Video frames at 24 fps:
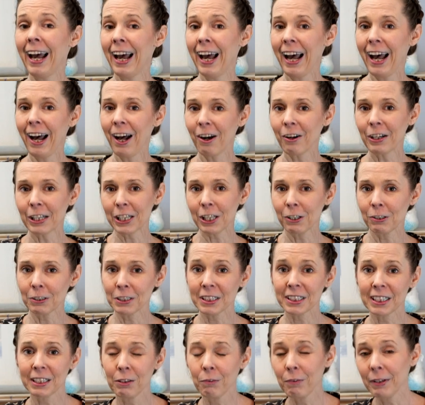how
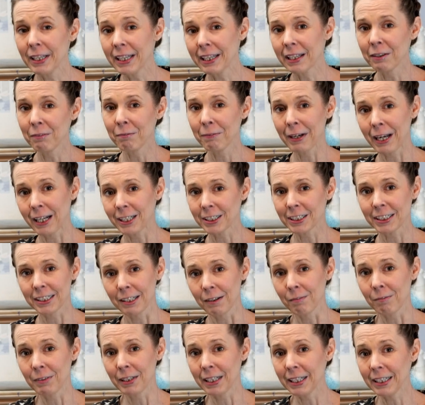closely we can match
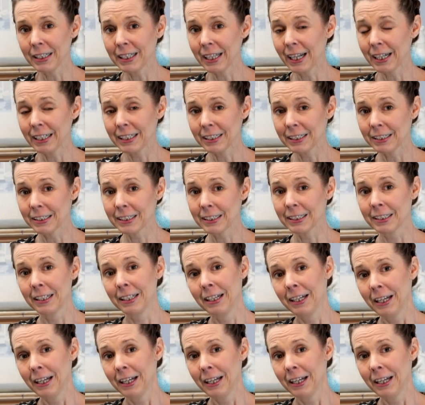something that is